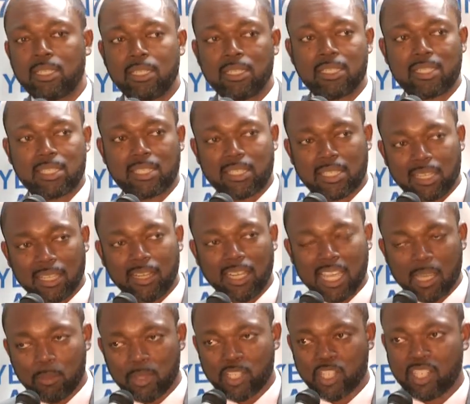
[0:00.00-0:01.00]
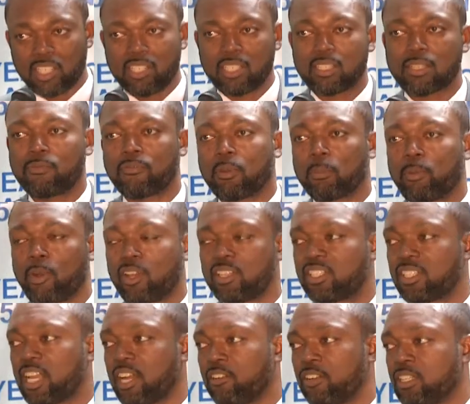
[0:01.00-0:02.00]
still images for
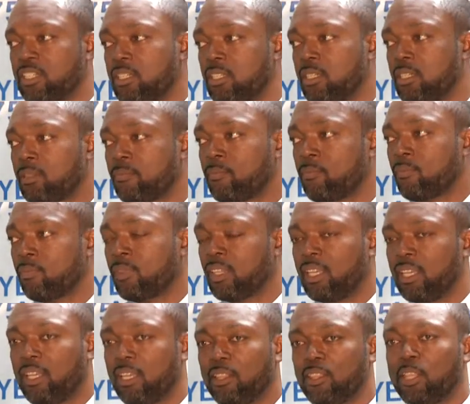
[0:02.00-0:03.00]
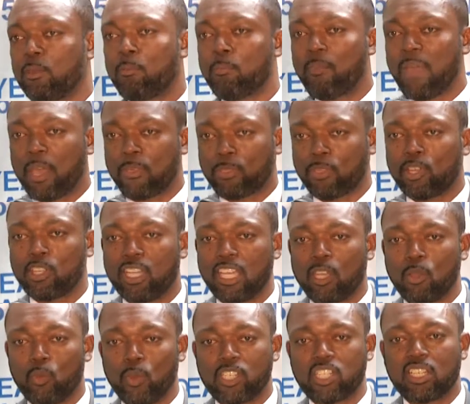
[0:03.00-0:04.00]
posterity, the method
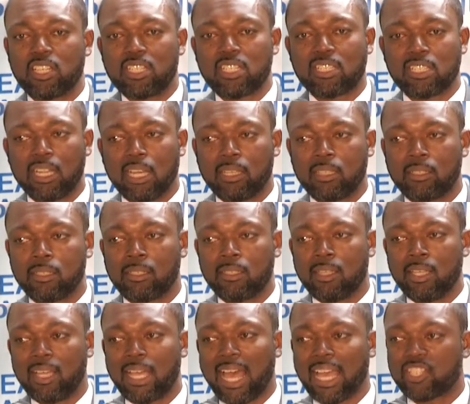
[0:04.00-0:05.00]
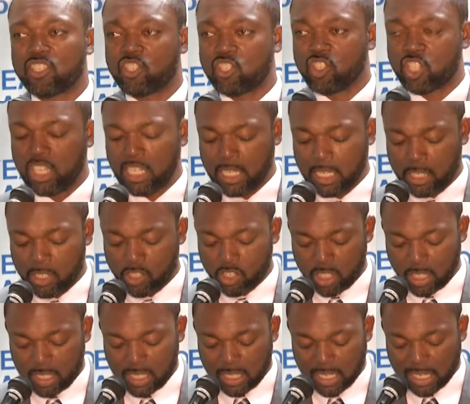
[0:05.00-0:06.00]
in which it is done has
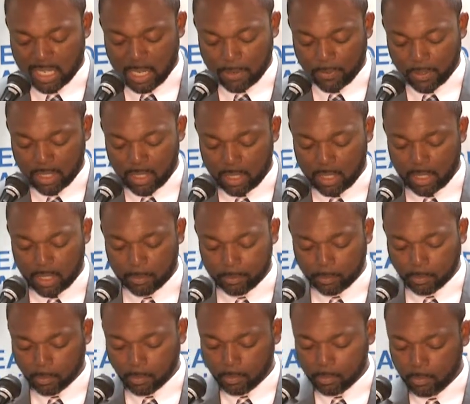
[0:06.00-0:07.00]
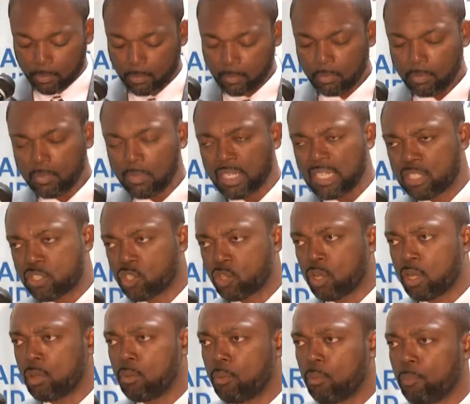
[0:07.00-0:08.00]
changed significantly. And
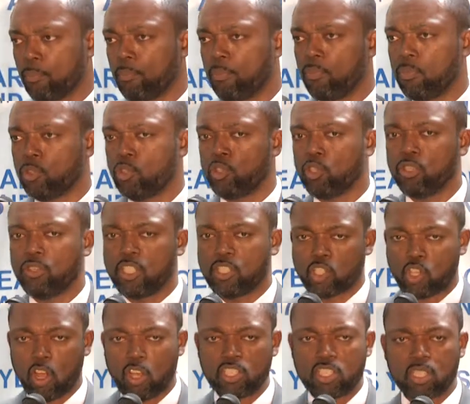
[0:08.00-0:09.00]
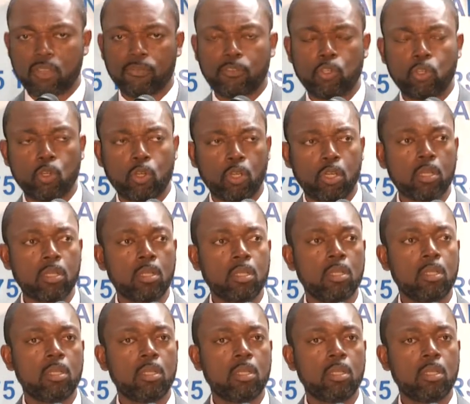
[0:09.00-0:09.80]
so the choice of your